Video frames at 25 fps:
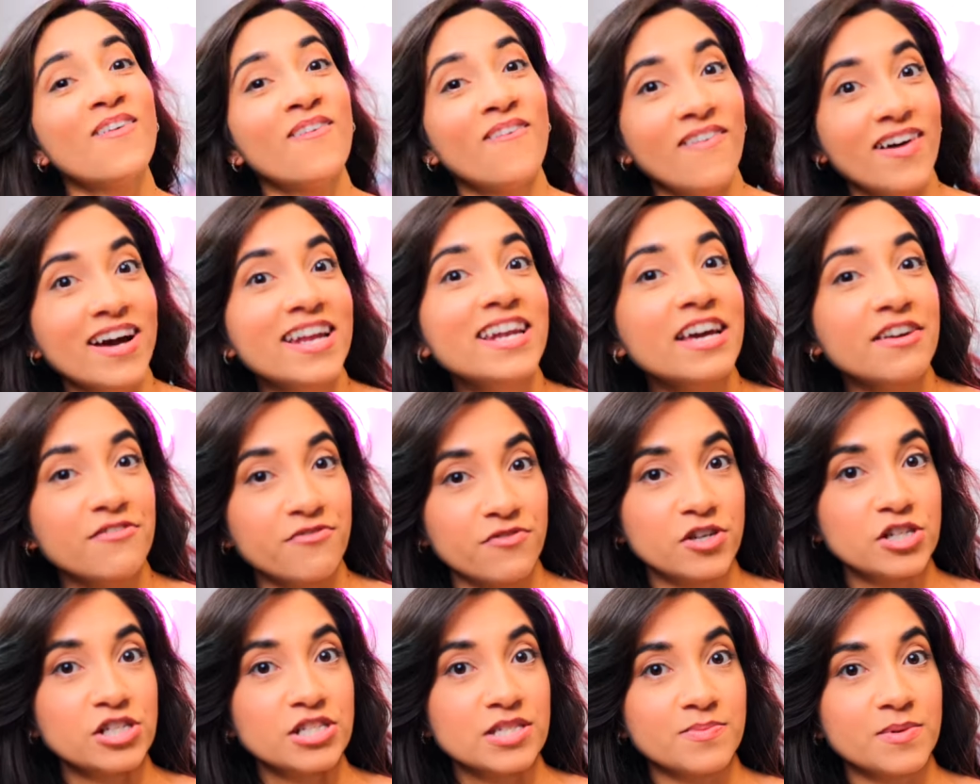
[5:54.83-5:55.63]
when I
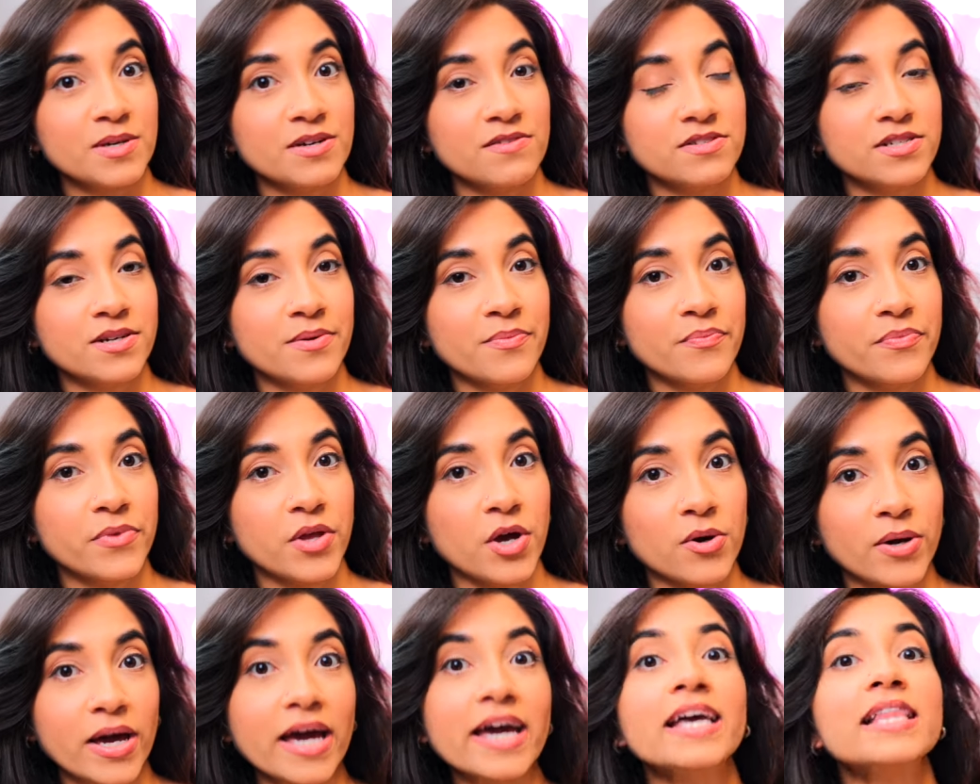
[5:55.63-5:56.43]
first moved.
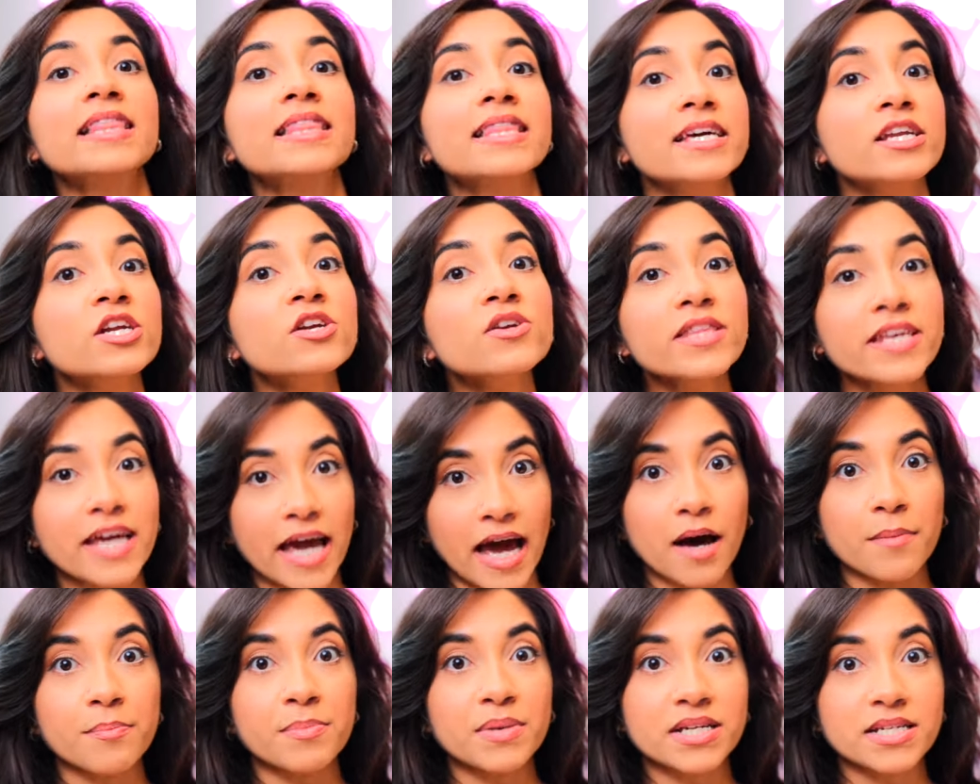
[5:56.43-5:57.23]
Okay, literally
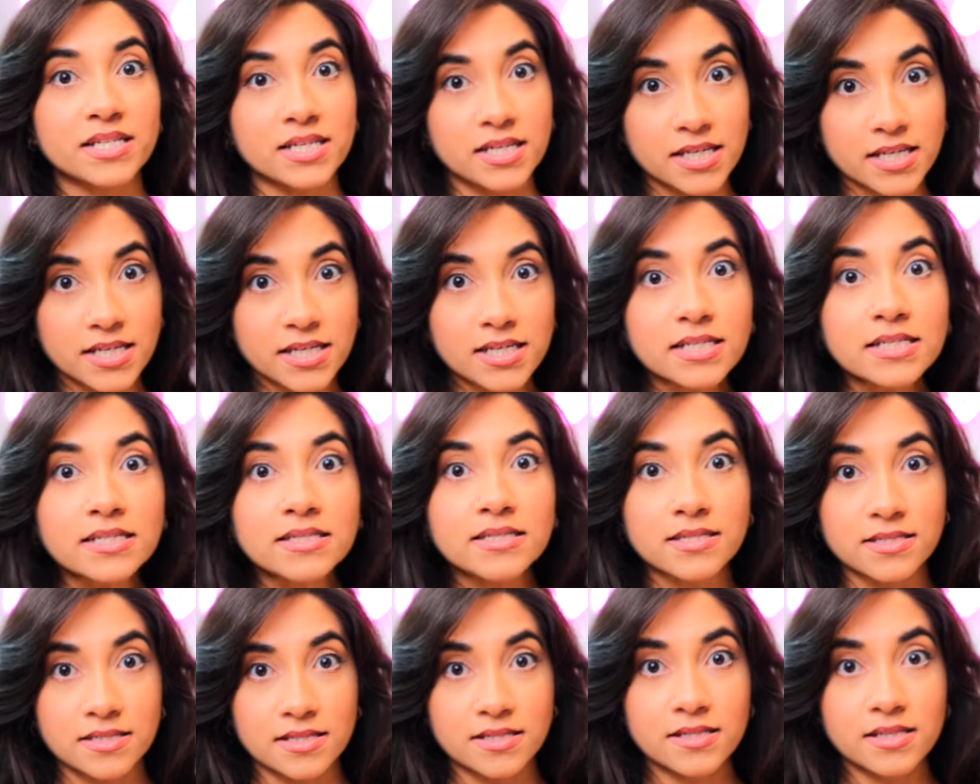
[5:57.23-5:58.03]
happened
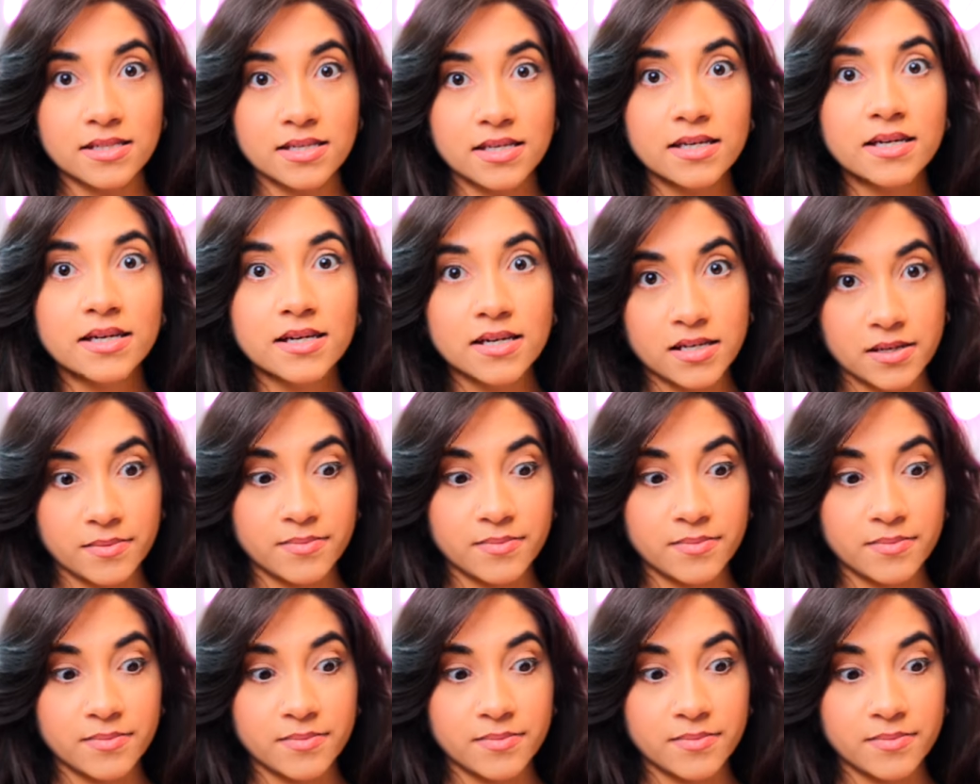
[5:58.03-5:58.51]
instantly and